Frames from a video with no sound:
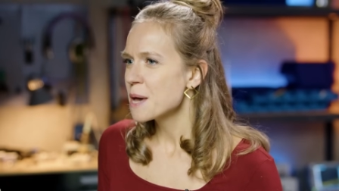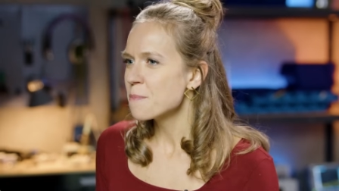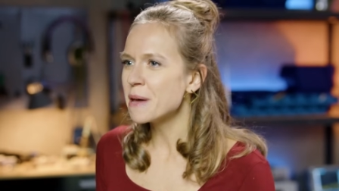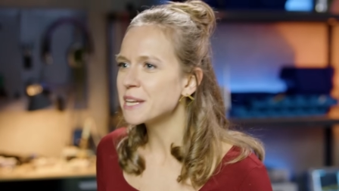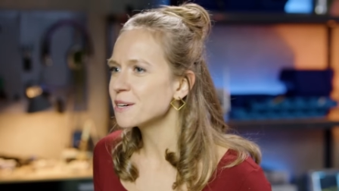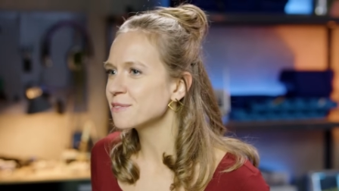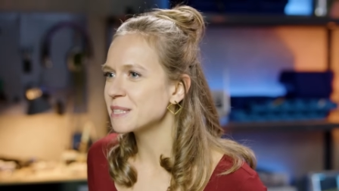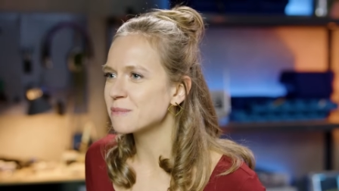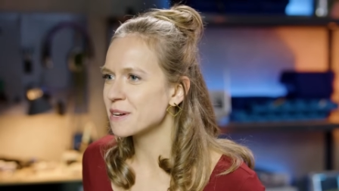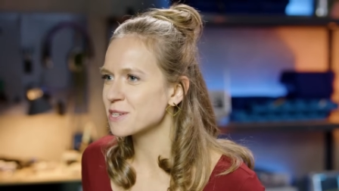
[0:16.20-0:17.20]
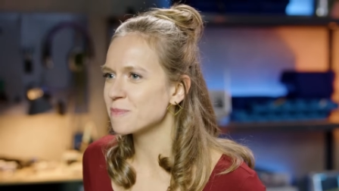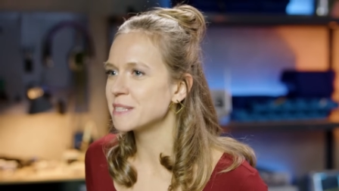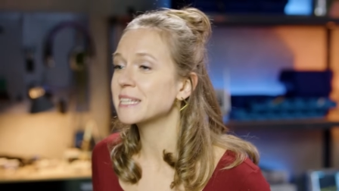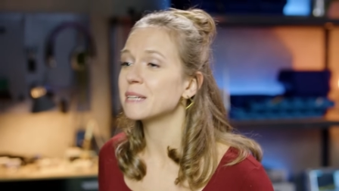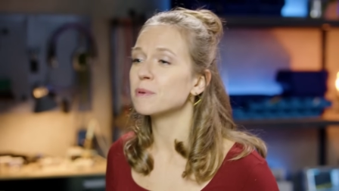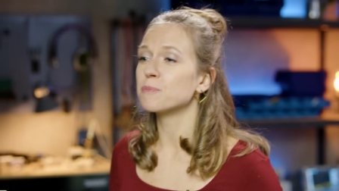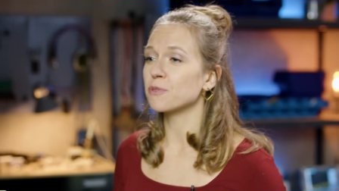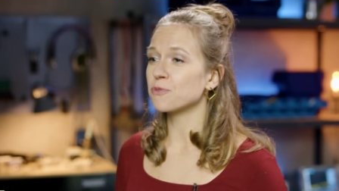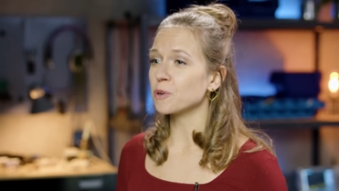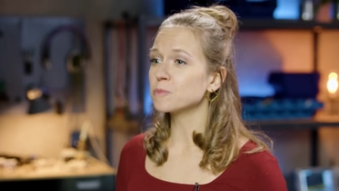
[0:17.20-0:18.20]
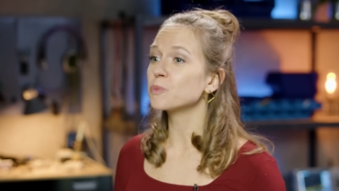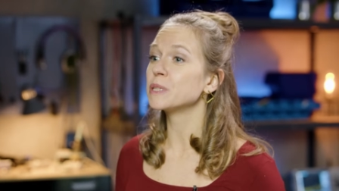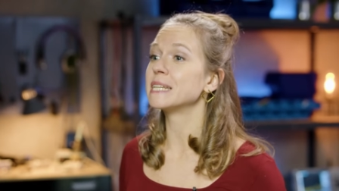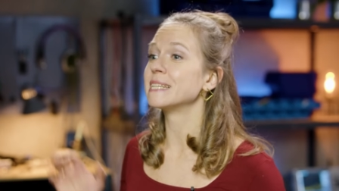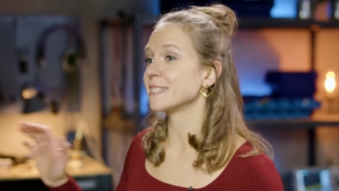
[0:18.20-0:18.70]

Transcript: Many of these measurements can be performed with an